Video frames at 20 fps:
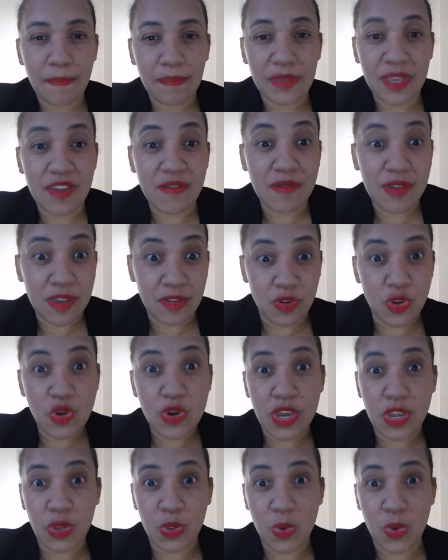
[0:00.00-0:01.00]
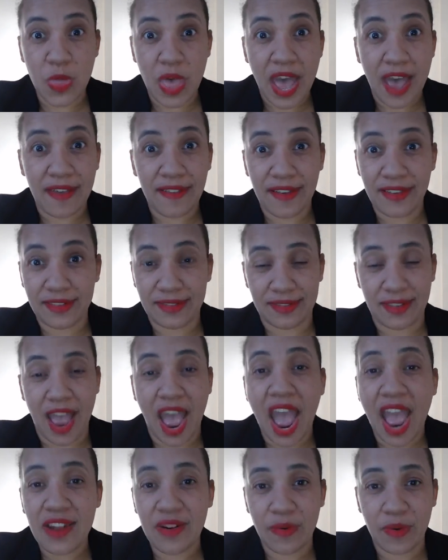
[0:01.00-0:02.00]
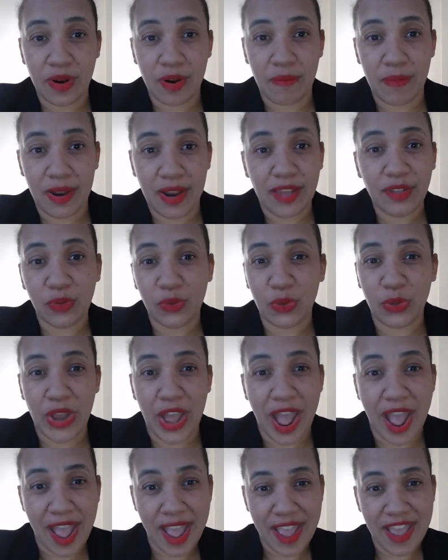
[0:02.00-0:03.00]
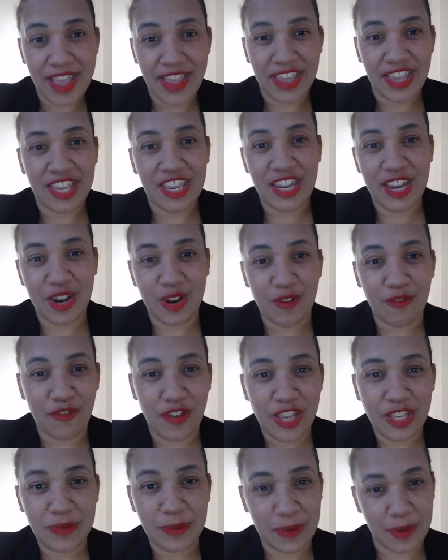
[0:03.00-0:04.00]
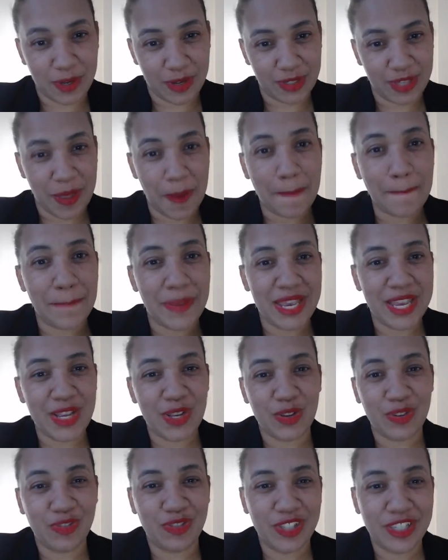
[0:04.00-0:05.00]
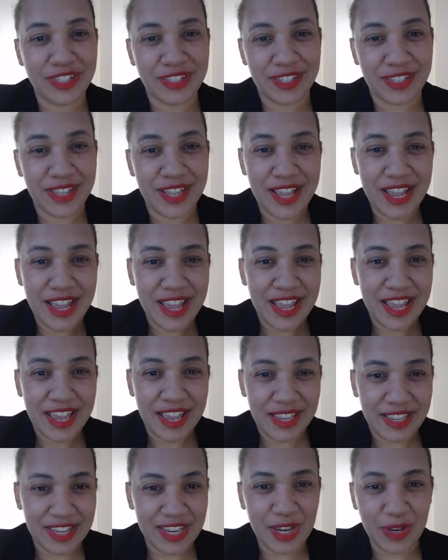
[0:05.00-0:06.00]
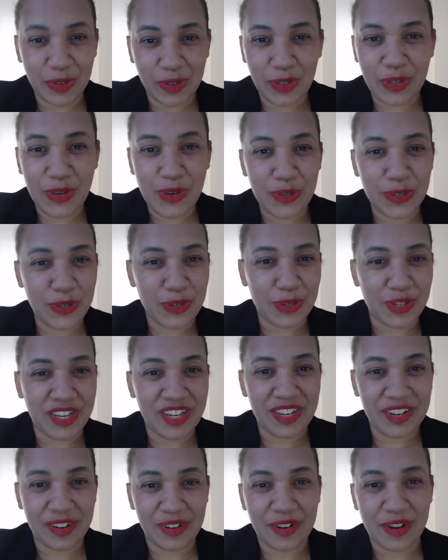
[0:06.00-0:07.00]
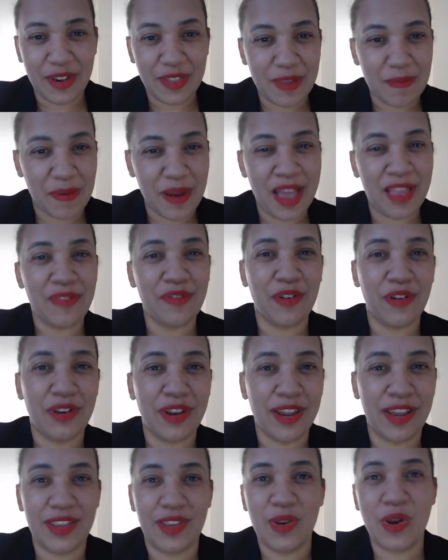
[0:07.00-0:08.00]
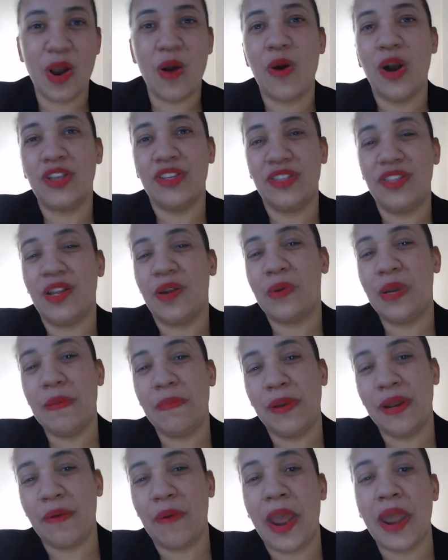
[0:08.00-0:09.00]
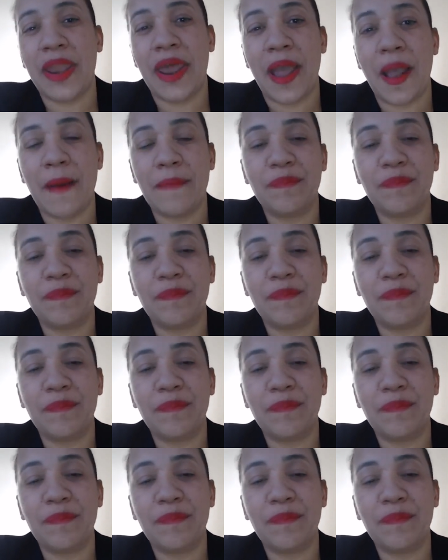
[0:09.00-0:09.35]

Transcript: You can do that. That's highly recommend. I do that here on Facebook because I'm being consistent. Here on YouTube, here on other platforms that you are watching the replay right now.